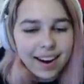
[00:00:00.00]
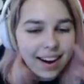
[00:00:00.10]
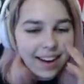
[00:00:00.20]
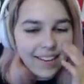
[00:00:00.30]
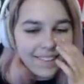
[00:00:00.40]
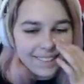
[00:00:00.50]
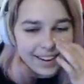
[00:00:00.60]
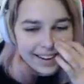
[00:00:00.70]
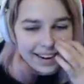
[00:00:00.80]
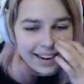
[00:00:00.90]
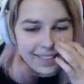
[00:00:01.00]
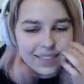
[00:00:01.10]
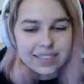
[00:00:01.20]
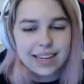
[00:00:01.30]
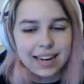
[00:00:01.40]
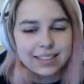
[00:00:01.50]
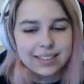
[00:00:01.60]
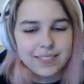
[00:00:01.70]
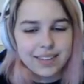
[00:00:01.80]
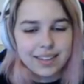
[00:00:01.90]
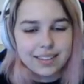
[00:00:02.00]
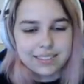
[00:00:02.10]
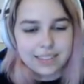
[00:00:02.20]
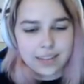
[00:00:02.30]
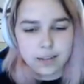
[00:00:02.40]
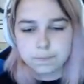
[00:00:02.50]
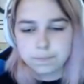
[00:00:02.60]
oh my god, what's the next room? We're gonna see.